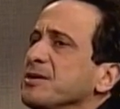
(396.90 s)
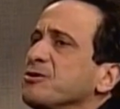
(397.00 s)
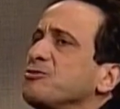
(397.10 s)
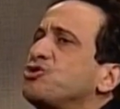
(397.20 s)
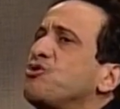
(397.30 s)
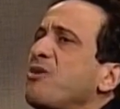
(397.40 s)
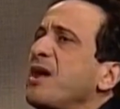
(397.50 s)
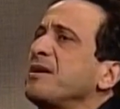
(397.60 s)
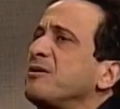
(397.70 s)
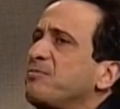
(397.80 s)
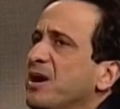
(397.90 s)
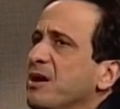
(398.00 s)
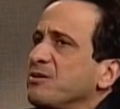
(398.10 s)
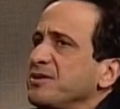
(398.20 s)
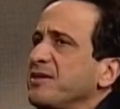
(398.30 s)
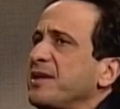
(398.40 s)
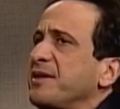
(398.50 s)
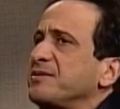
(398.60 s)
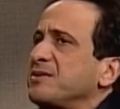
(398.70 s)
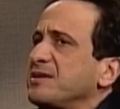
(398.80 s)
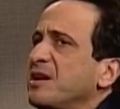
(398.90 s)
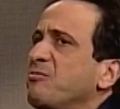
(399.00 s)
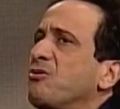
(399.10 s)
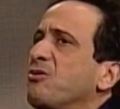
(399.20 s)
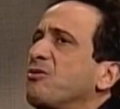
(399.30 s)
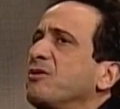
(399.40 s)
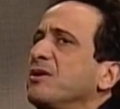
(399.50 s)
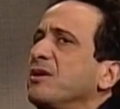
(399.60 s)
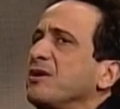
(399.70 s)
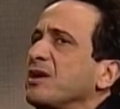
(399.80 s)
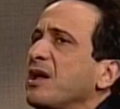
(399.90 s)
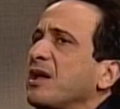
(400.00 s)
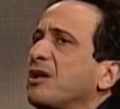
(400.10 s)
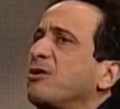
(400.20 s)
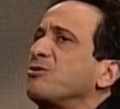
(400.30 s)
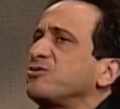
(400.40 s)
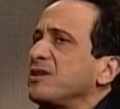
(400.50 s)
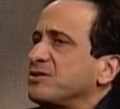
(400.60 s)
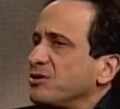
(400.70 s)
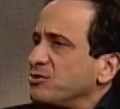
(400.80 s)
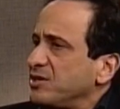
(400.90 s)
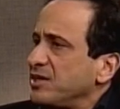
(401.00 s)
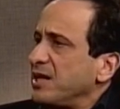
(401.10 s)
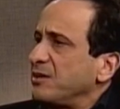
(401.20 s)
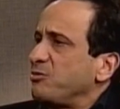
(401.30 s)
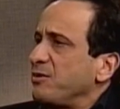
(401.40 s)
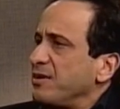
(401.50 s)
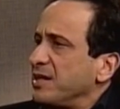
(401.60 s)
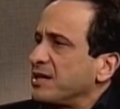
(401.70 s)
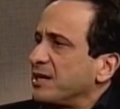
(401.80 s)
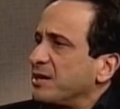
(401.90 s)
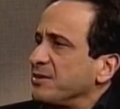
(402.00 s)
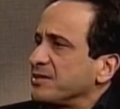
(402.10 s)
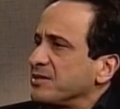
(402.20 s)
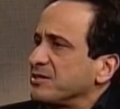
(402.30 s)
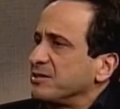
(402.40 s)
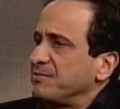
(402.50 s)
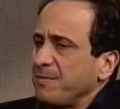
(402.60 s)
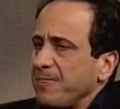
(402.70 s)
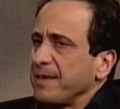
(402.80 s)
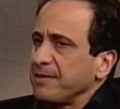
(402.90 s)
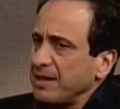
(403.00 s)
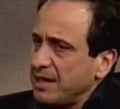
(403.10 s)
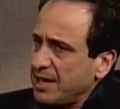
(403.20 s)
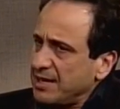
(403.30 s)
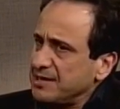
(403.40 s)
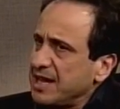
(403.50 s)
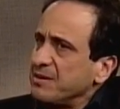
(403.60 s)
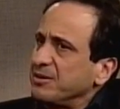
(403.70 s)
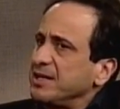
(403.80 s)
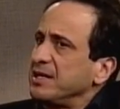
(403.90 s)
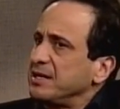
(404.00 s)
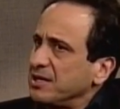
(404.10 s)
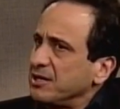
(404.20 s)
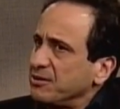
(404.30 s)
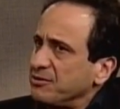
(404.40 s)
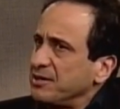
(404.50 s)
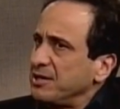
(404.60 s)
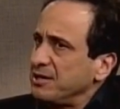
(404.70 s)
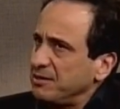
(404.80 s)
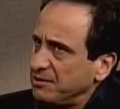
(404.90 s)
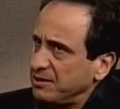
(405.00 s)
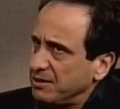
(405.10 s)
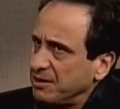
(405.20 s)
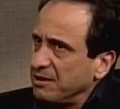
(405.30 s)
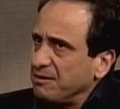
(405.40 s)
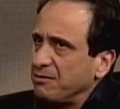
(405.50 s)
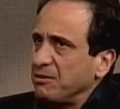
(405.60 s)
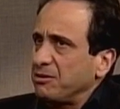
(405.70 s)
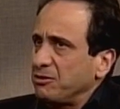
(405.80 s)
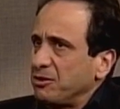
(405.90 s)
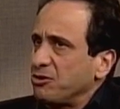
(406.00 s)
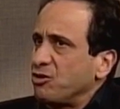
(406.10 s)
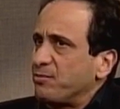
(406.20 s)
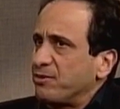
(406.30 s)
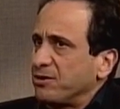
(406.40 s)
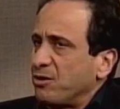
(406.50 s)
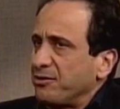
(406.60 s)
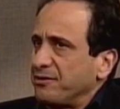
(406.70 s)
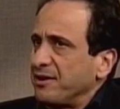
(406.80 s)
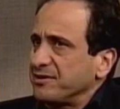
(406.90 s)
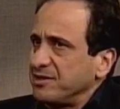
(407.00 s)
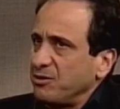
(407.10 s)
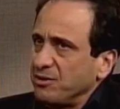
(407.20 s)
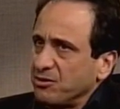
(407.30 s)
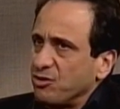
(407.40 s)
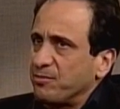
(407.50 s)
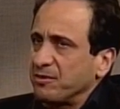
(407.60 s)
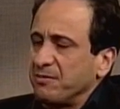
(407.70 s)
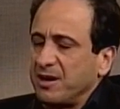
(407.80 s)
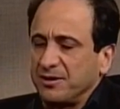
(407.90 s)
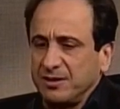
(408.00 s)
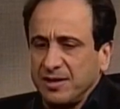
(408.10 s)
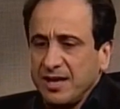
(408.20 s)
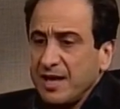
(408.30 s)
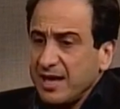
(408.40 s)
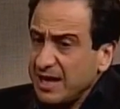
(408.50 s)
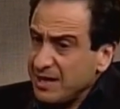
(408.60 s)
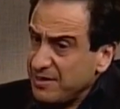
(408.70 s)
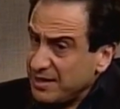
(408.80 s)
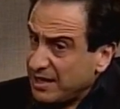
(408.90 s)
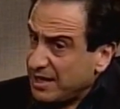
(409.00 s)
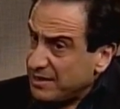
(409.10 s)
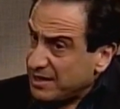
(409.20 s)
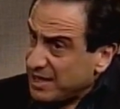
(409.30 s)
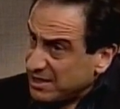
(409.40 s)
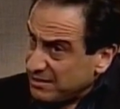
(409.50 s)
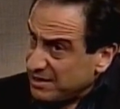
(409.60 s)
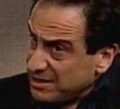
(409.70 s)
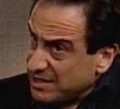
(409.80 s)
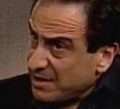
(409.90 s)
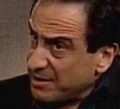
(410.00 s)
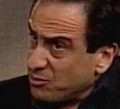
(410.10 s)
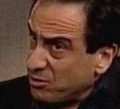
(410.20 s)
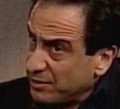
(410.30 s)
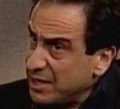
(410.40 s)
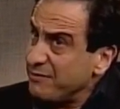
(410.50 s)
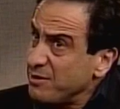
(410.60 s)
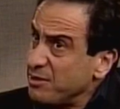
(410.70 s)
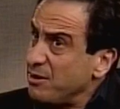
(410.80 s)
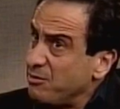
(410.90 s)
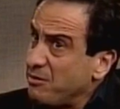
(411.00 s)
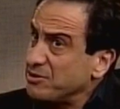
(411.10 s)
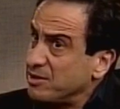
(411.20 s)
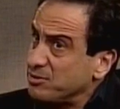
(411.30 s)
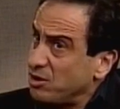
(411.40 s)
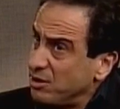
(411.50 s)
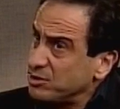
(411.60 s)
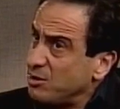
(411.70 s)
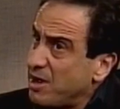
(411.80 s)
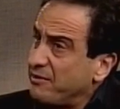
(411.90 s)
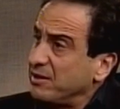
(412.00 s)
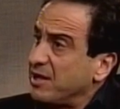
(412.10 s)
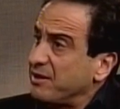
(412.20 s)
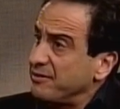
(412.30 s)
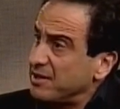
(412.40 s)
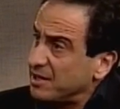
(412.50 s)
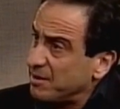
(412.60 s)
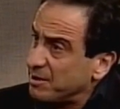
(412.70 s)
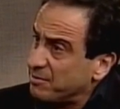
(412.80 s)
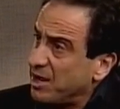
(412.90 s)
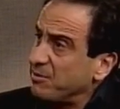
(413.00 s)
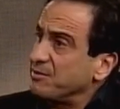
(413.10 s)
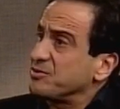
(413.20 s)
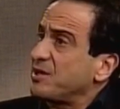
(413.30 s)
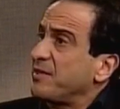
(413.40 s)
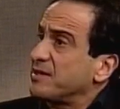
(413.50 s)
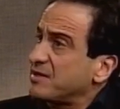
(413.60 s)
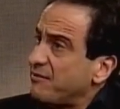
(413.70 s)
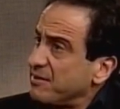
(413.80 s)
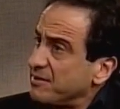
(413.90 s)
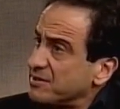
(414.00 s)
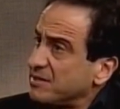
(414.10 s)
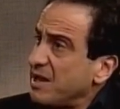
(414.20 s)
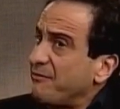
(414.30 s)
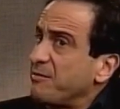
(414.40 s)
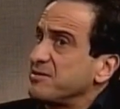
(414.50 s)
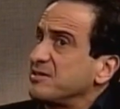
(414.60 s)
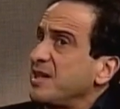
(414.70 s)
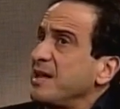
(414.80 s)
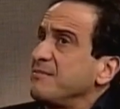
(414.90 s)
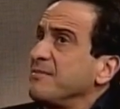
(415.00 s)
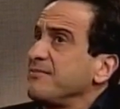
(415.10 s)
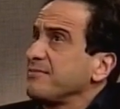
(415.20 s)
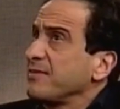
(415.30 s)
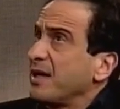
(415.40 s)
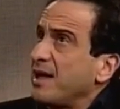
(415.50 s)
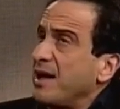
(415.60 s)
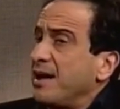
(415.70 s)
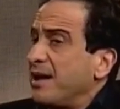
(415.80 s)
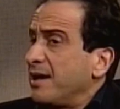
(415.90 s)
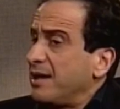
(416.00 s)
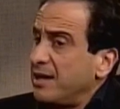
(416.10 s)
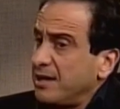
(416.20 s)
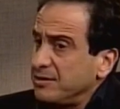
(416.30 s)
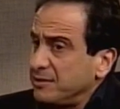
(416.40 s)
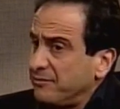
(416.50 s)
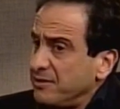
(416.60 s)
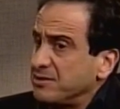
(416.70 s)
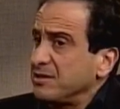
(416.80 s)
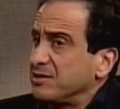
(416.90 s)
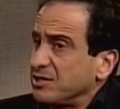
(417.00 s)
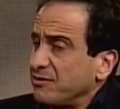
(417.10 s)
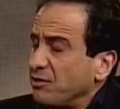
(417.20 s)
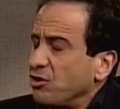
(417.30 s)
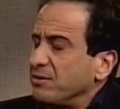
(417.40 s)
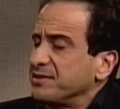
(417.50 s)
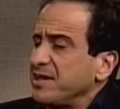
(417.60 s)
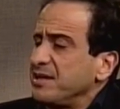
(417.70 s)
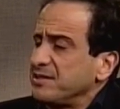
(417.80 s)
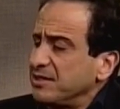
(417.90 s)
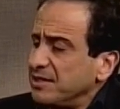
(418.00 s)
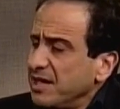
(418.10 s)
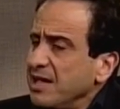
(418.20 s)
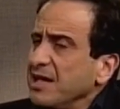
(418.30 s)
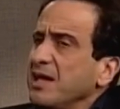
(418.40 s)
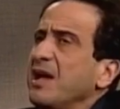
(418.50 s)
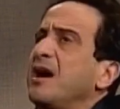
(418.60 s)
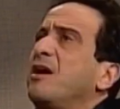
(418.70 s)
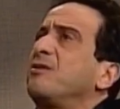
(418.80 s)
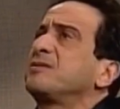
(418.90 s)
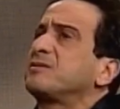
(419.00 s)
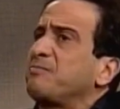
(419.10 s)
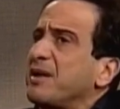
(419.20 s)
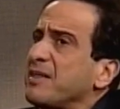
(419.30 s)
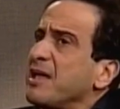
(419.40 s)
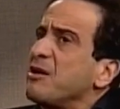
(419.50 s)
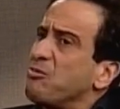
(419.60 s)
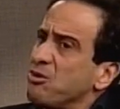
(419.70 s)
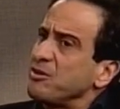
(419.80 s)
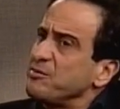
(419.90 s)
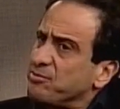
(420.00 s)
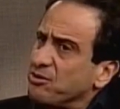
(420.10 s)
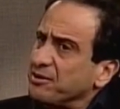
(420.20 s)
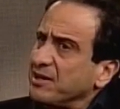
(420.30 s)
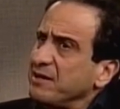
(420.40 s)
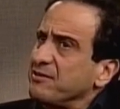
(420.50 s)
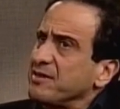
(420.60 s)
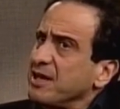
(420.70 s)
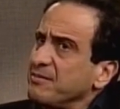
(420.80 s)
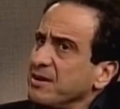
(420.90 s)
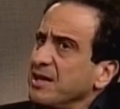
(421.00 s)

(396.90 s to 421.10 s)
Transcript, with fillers: uh, tyrannical powers in the United States are more closely associated with the economic system, and namely, you know, the uh, the corporate orthodoxy or the corporate model in the in the case of the Islamic world, even though Muslims also have a lot of economic problems and they suffer the same from the same uh, deficiencies of globalization, uh, on, but more importantly for them